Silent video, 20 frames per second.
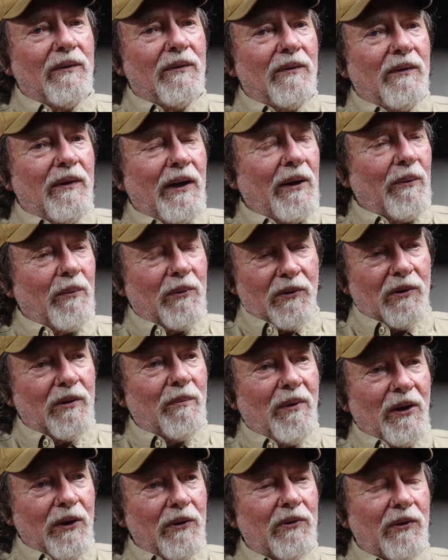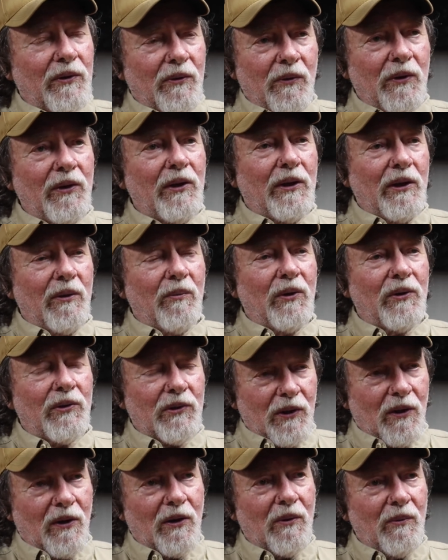that was the basic rig that we
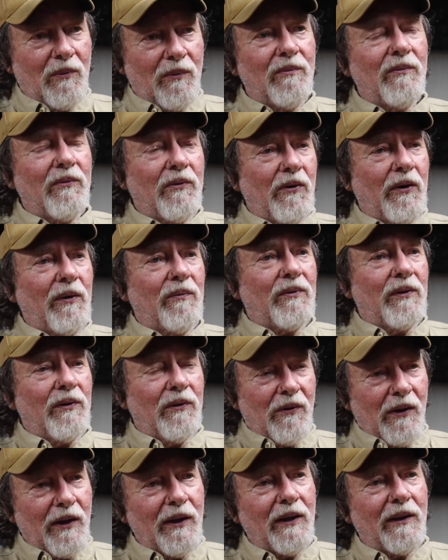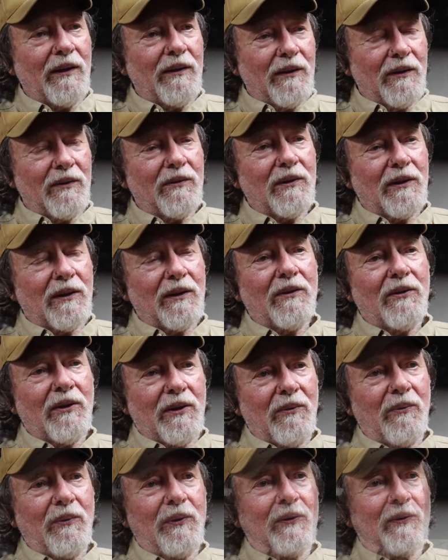started drifting and dragging in
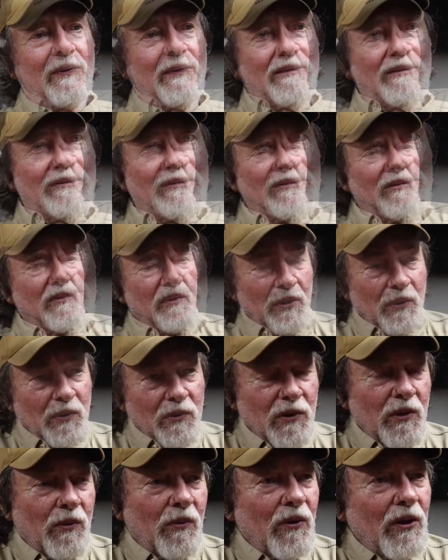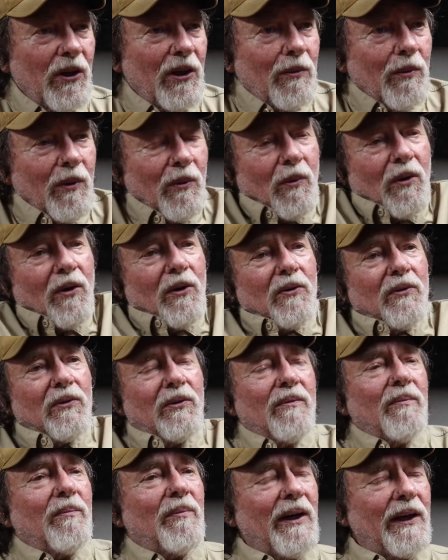Santee with. Using the rig
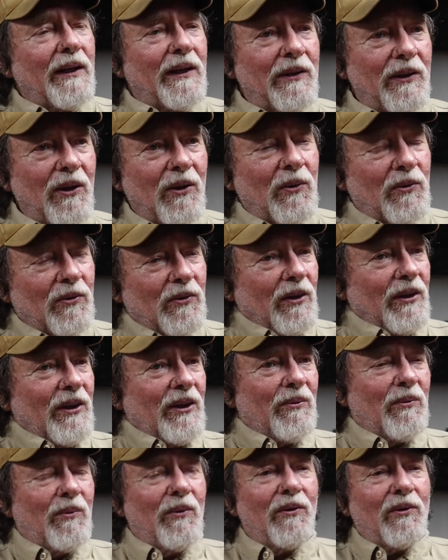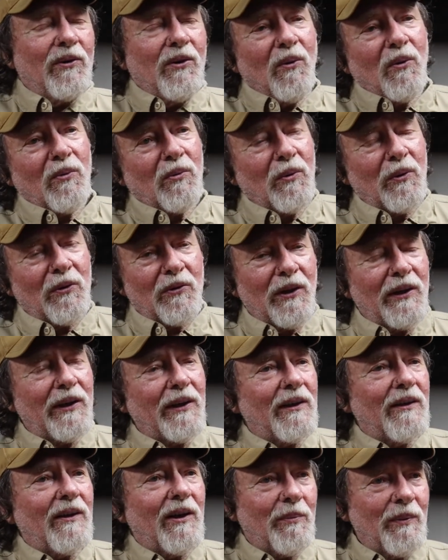back in those days, of course we was
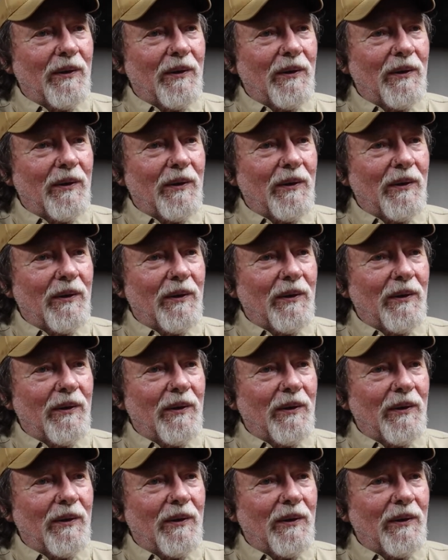hanging up a